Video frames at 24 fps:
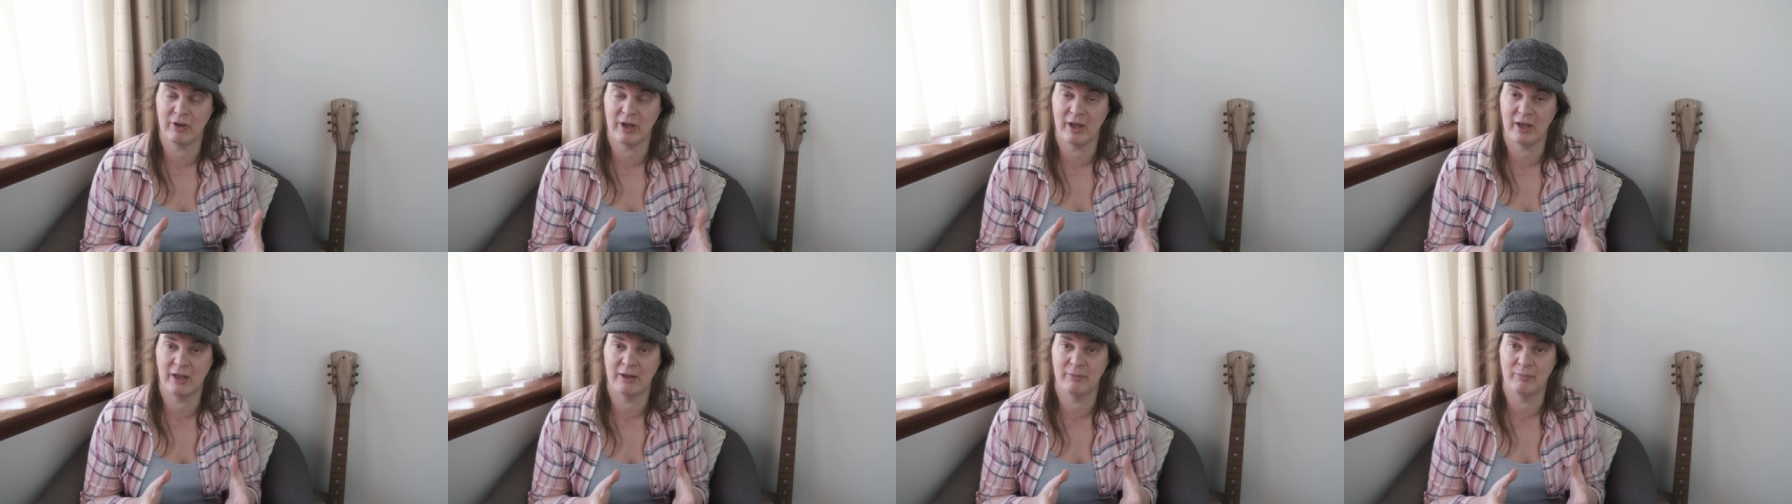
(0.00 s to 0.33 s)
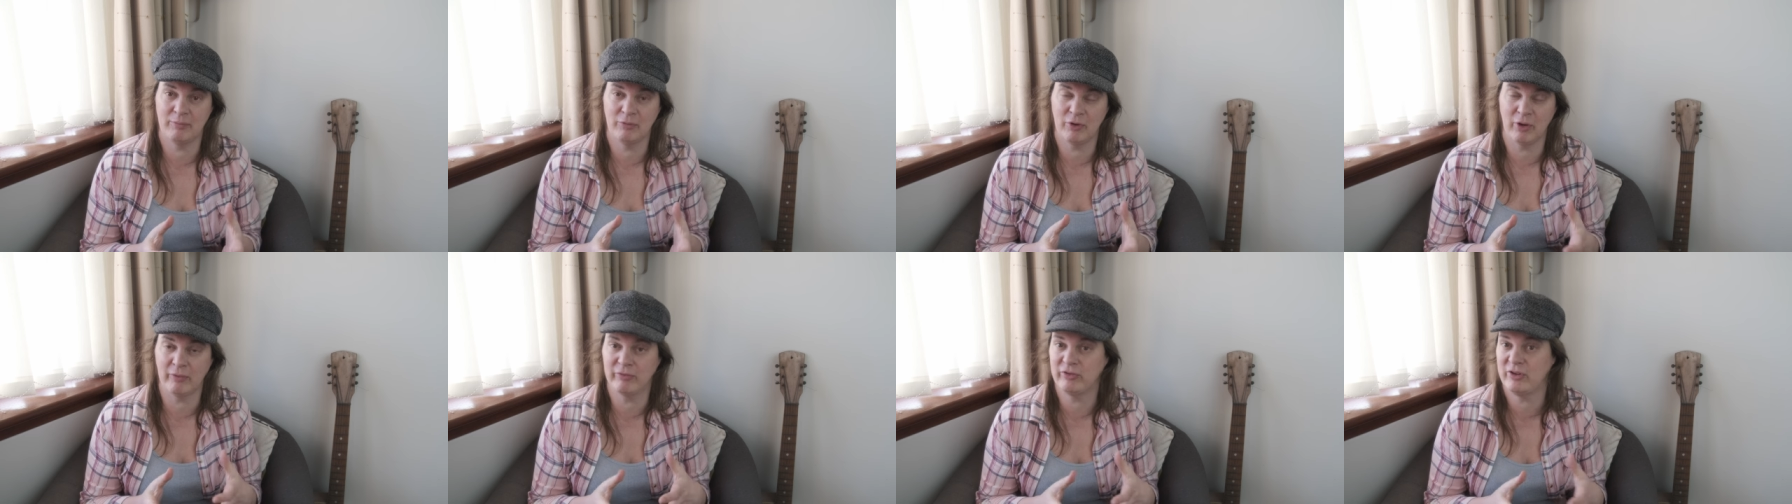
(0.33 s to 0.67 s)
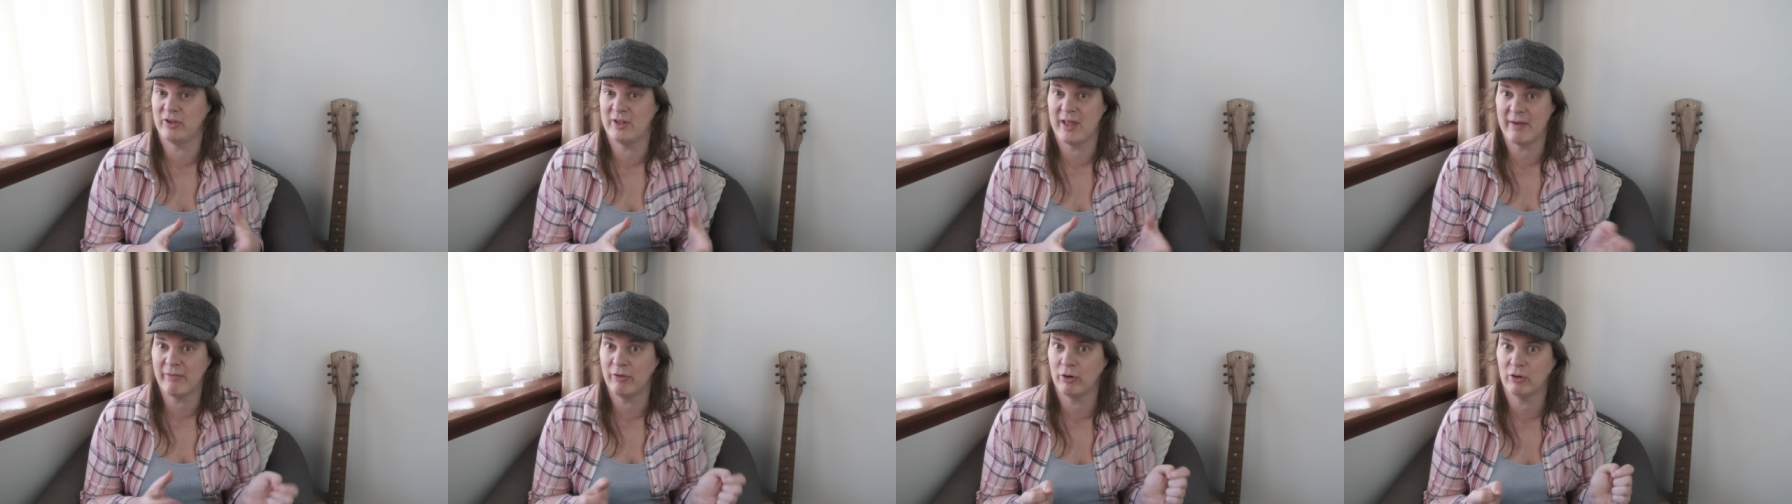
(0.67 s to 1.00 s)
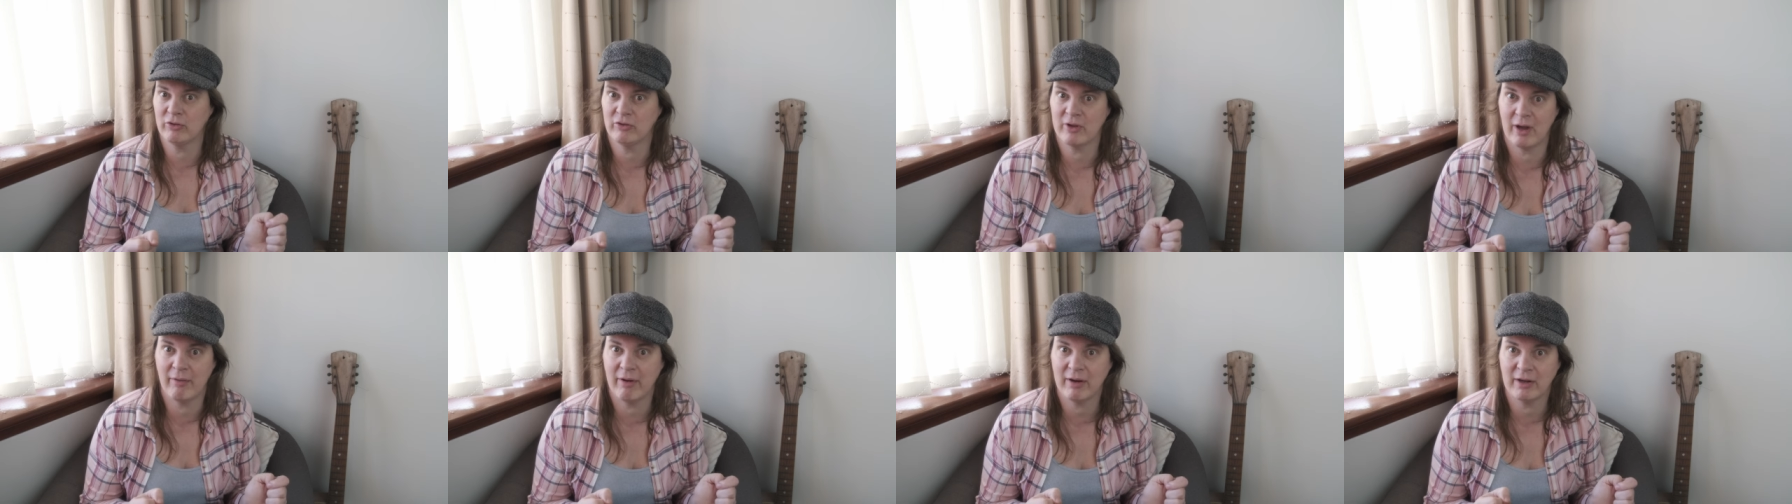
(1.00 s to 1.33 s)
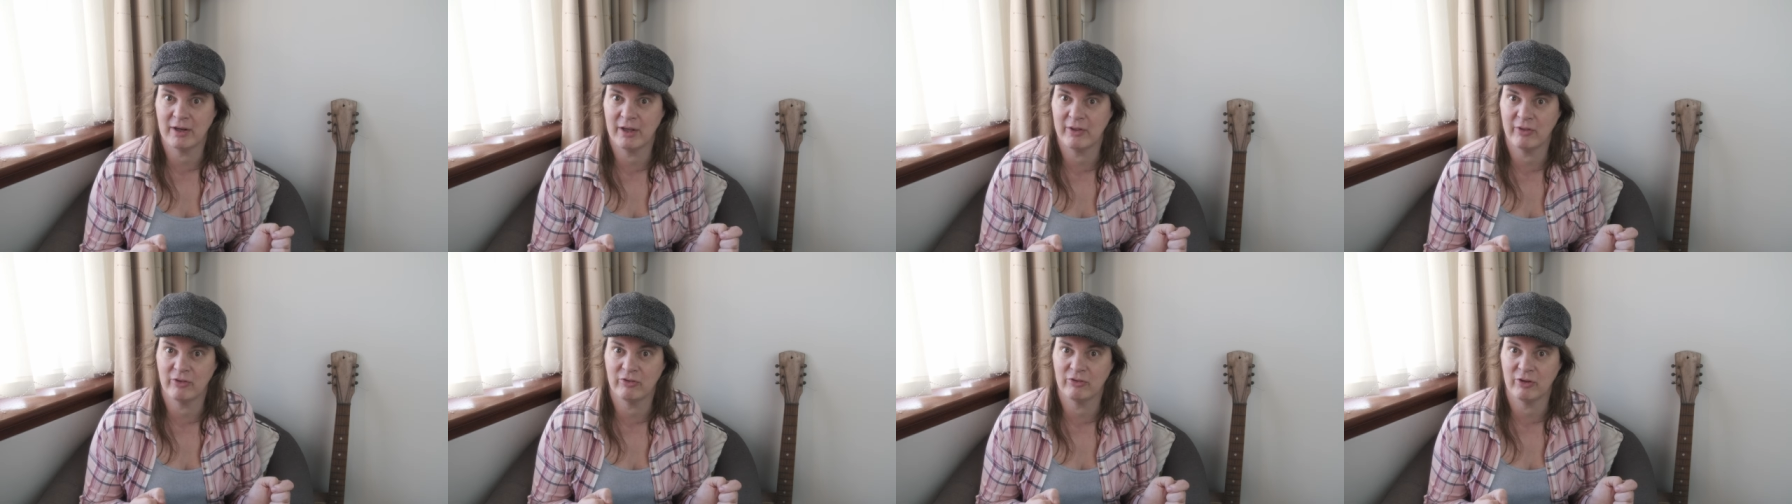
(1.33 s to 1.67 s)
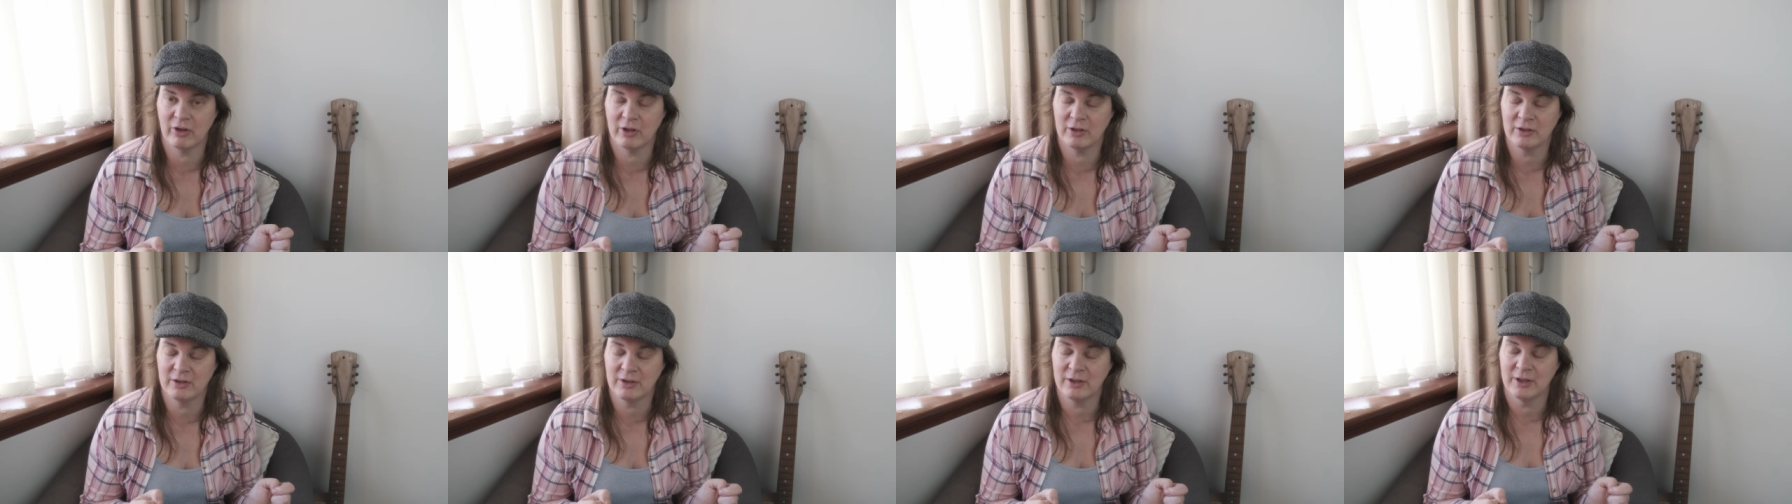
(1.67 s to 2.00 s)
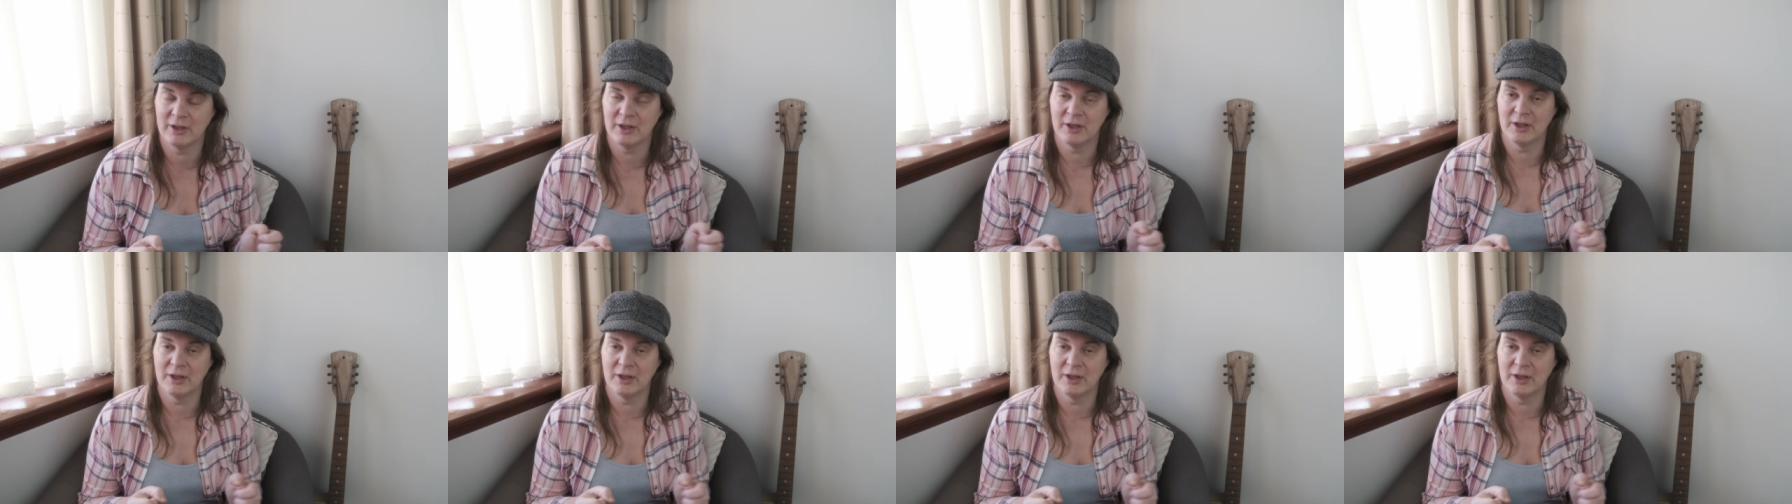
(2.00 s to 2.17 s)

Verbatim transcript: Um, obviously, never look directly at the sun,